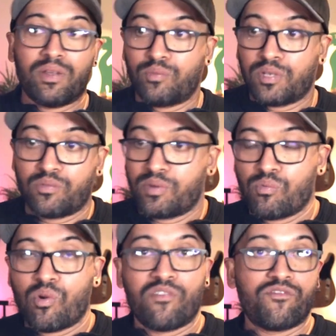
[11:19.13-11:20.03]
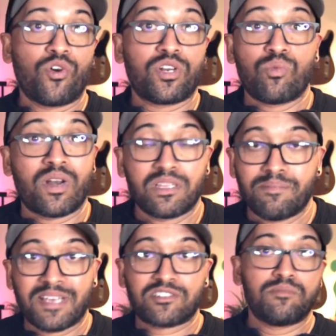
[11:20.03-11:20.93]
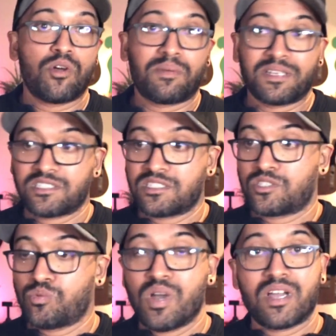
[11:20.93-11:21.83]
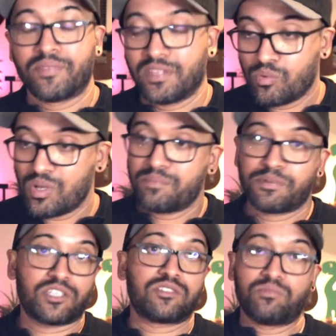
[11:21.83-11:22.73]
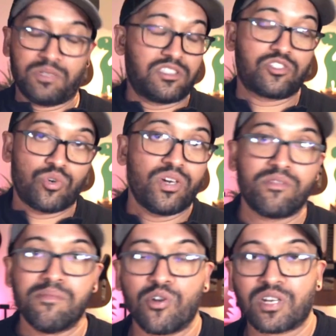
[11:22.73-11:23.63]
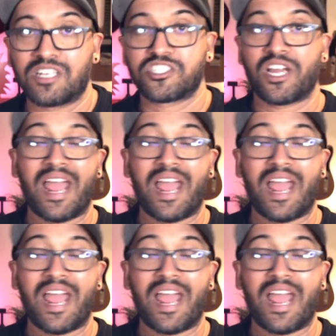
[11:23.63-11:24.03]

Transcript: you know, we voted one of the best remote places to work in the world because it's a truly remote culture.